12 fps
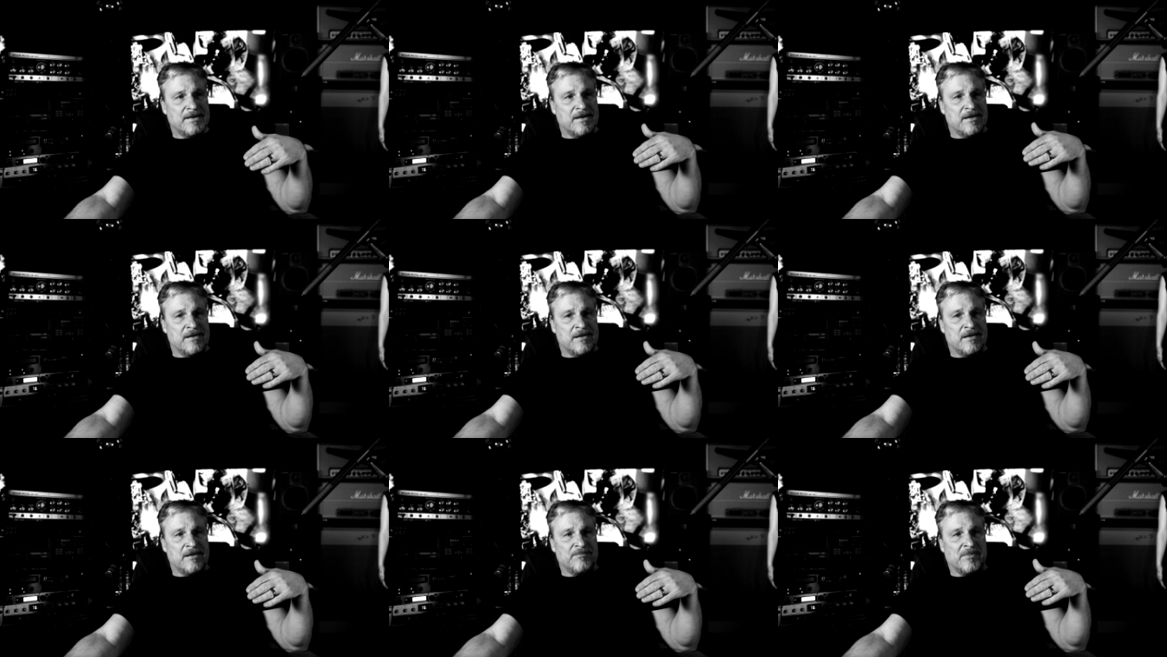
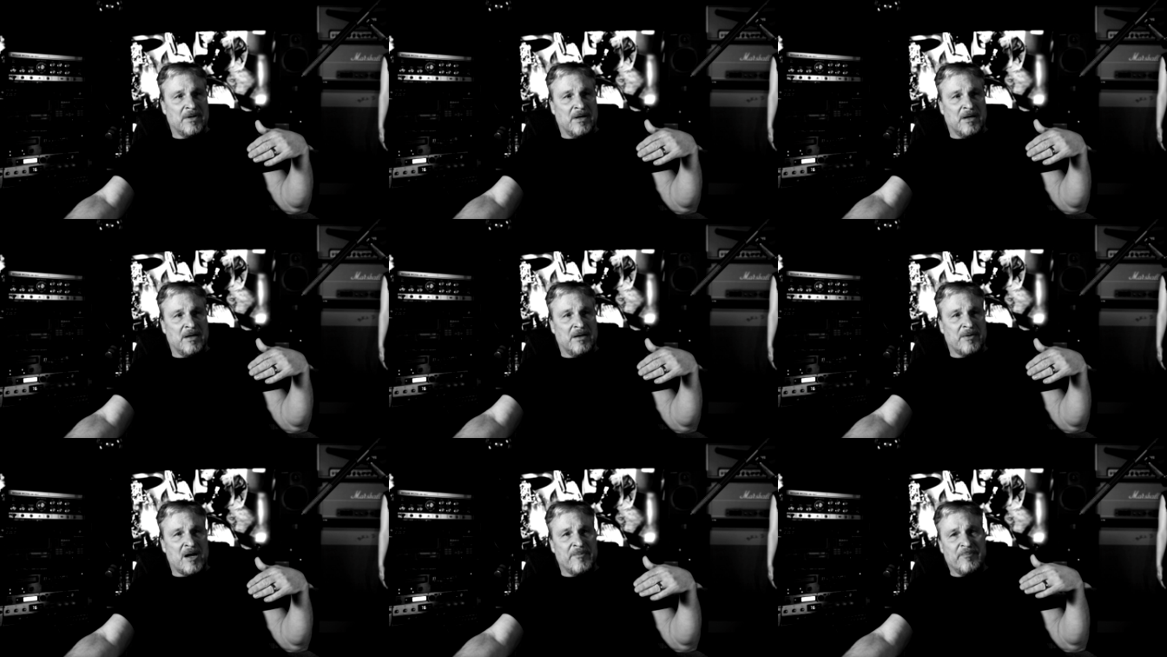
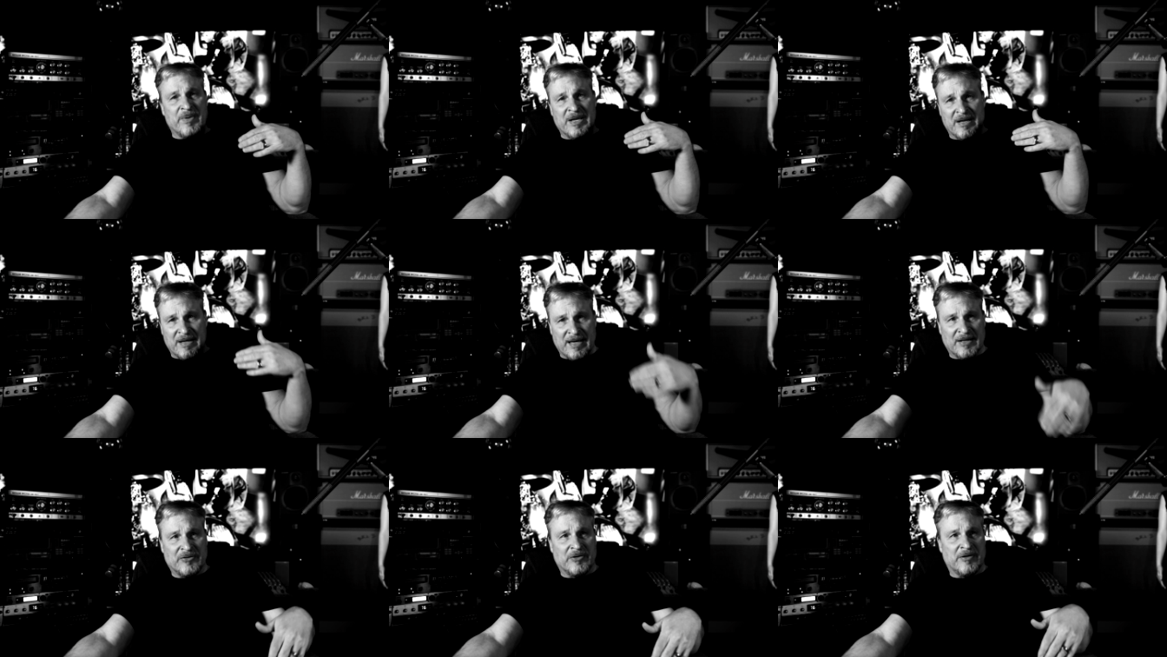I'm being an
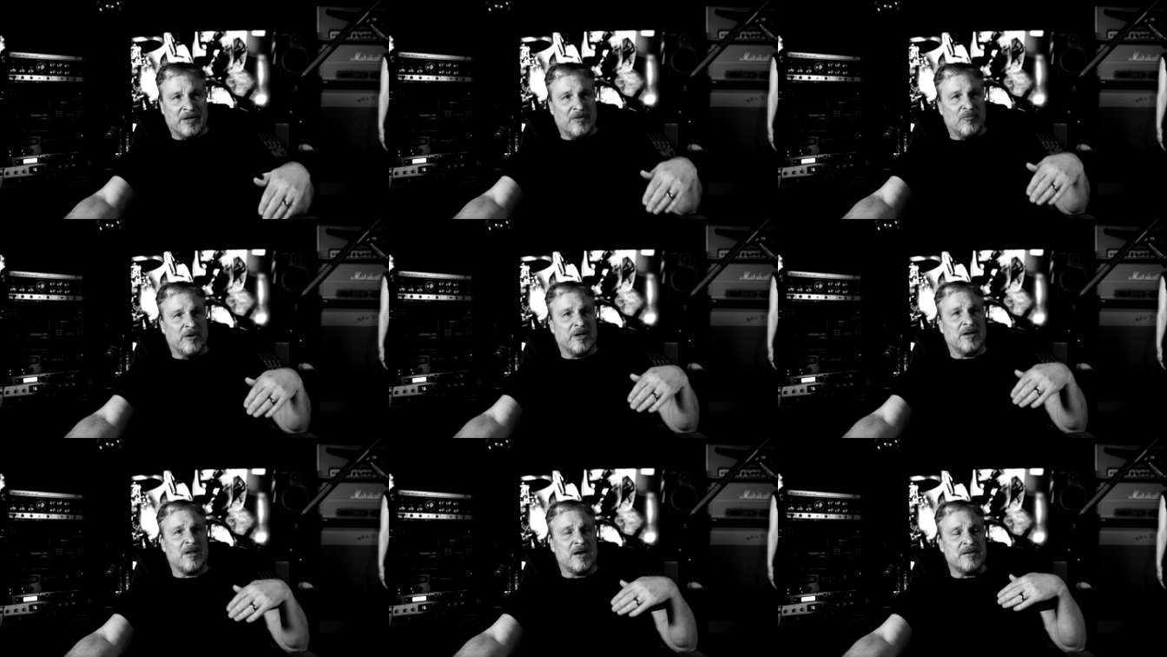actor and working
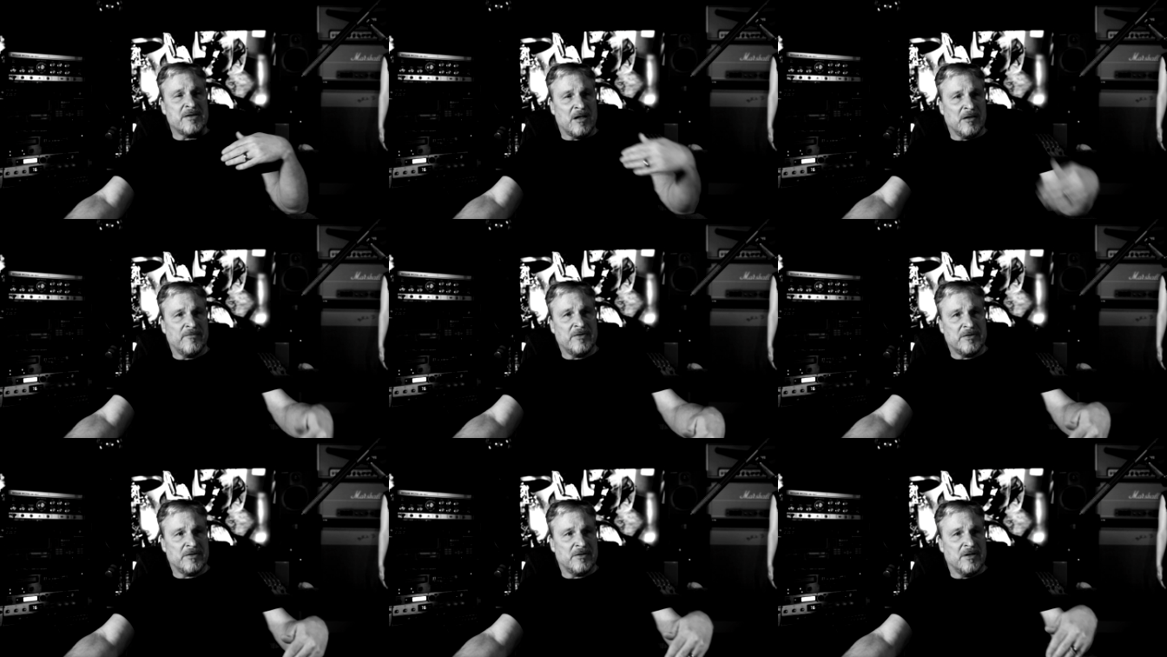a lot in
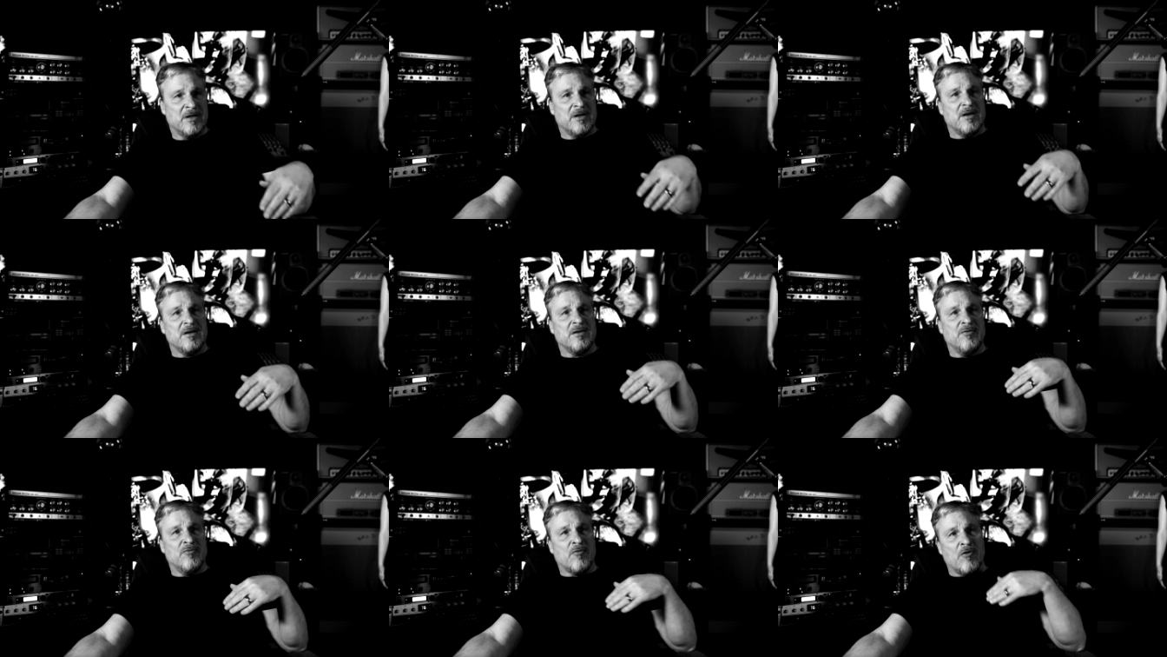television.
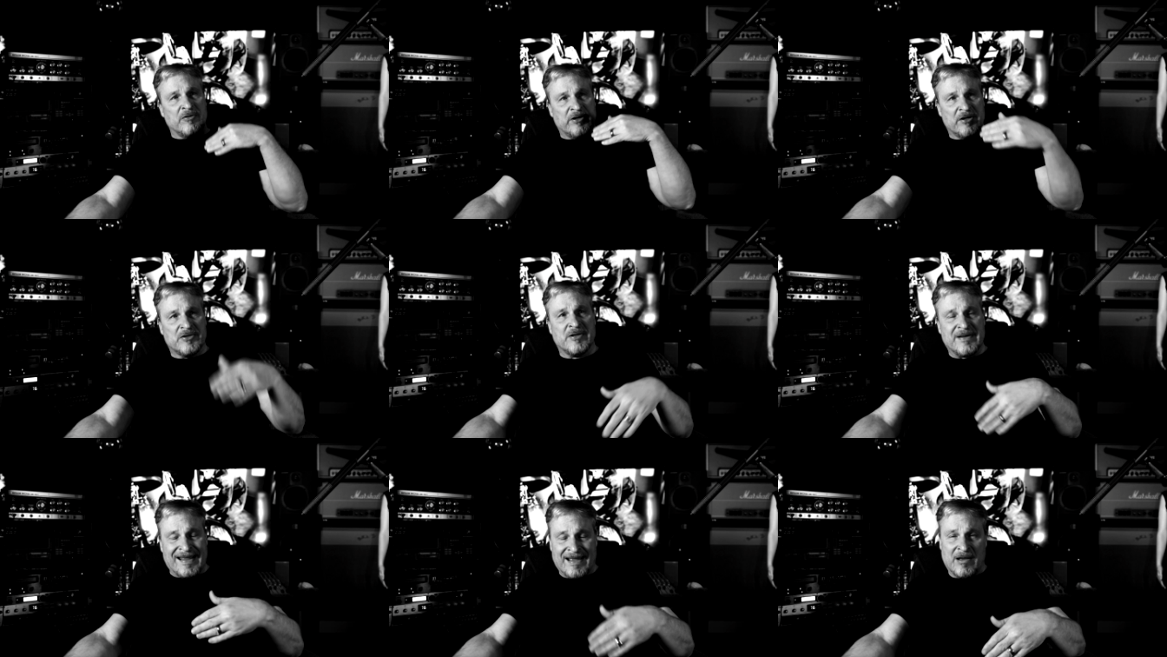You
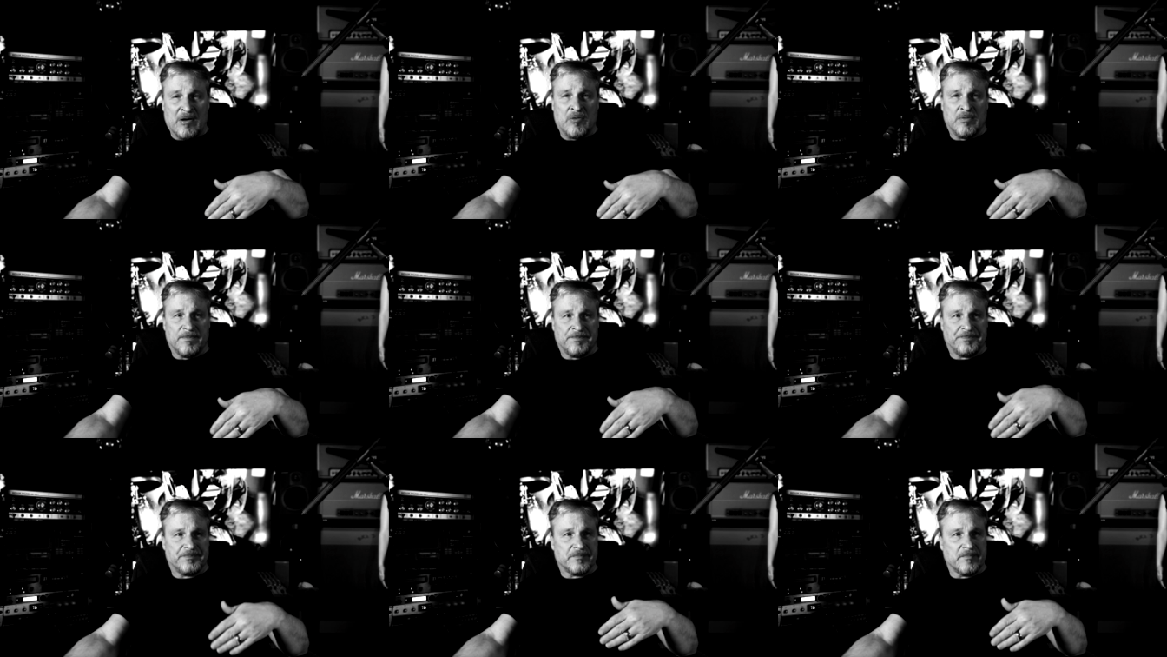audition now
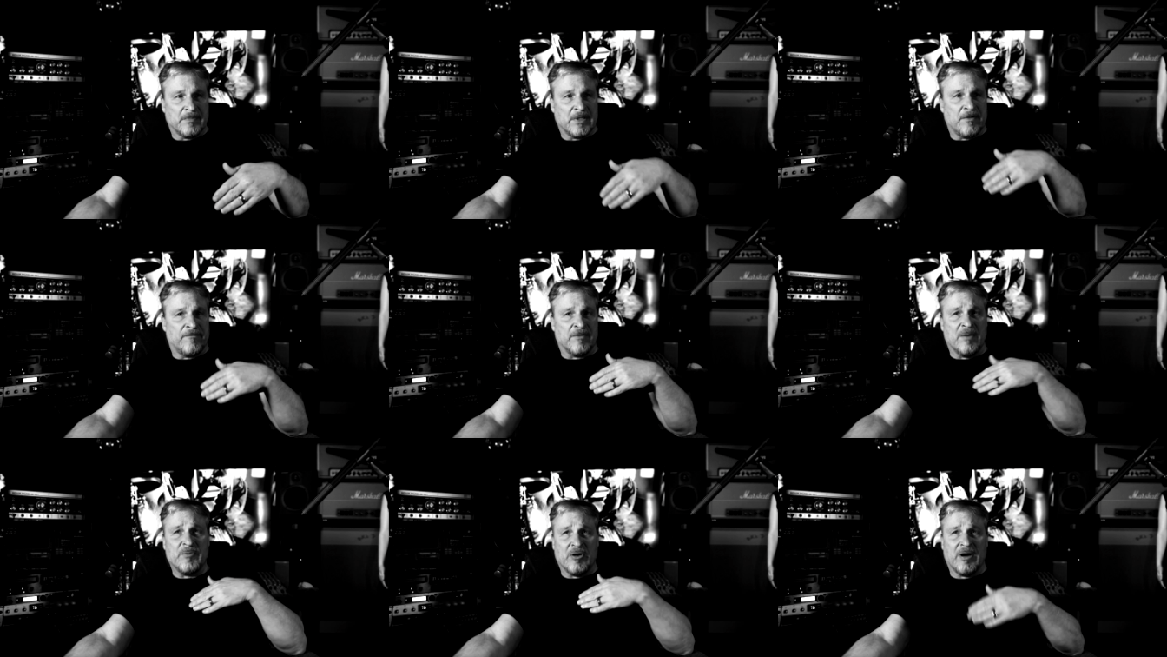
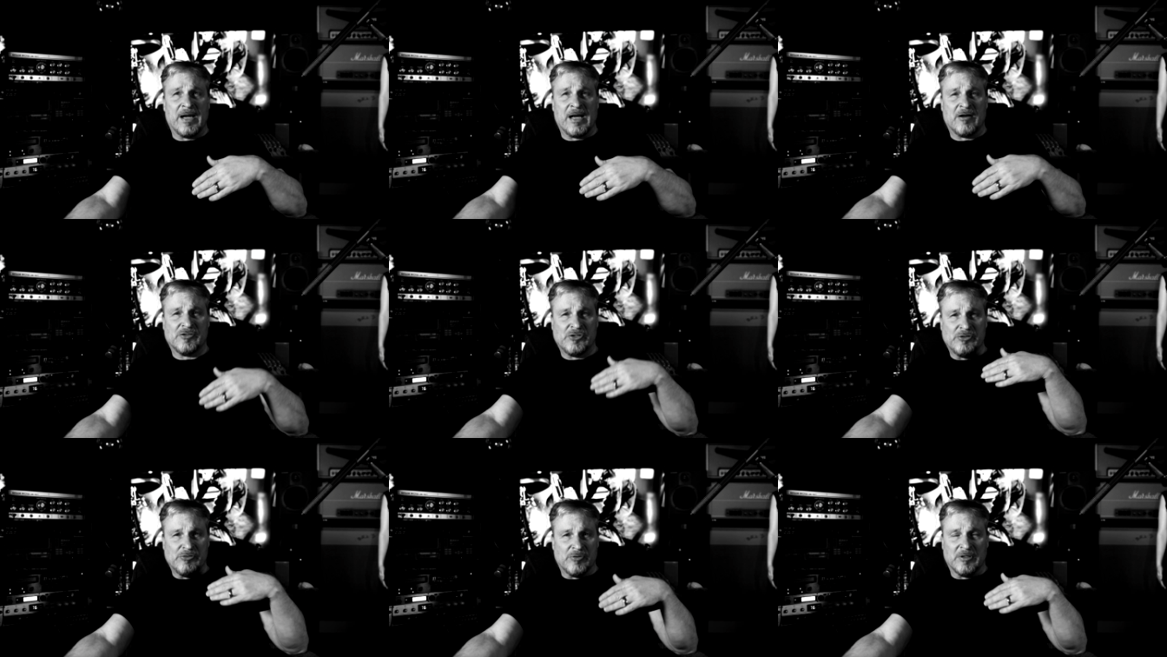from your house. You
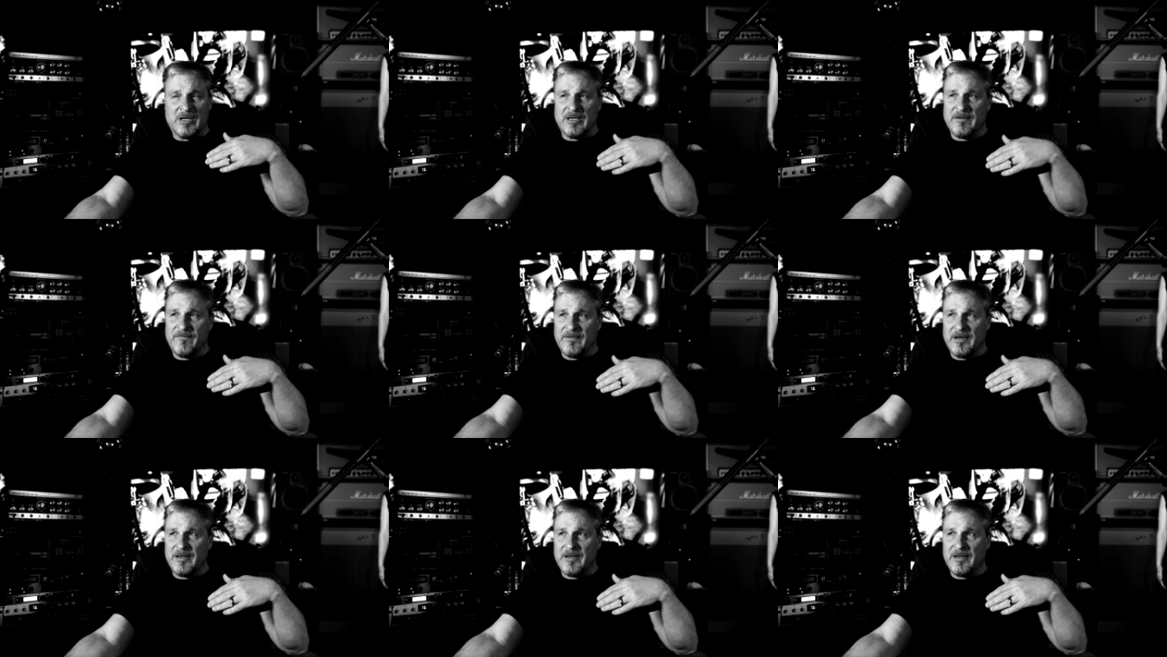do a lot of.